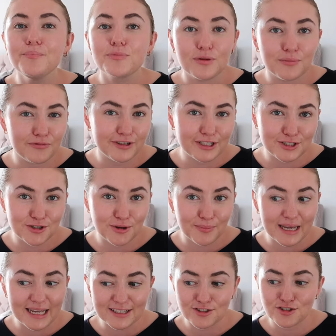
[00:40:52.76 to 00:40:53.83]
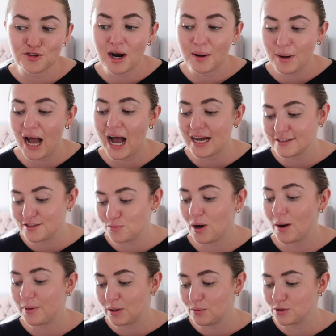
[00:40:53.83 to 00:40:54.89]
them featured on my Instagram as
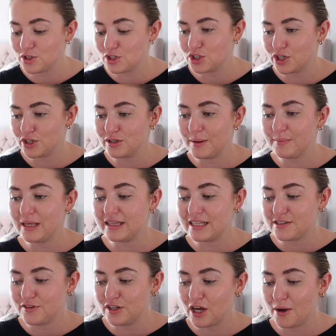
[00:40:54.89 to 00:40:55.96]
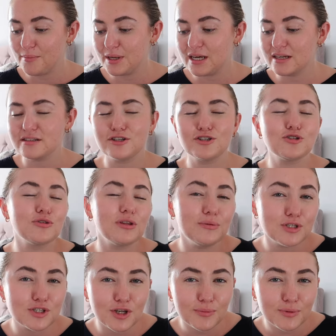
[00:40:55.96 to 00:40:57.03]
well. But I wanted to show you them in this video because I just thought they were
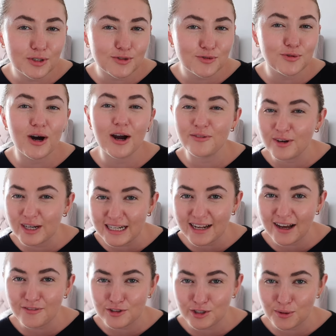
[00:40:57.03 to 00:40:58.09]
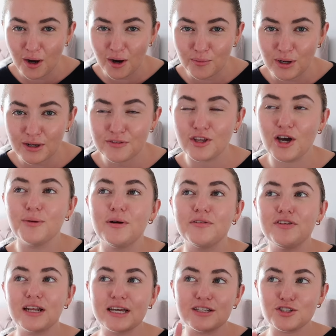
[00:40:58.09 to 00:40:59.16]
so beautiful. I really love new artwork for the home. I
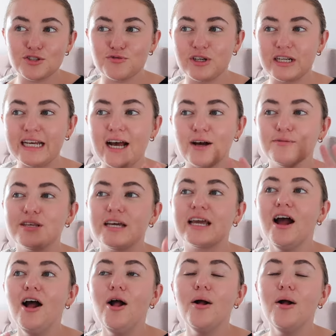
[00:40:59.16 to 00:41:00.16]
feel like it just really helps like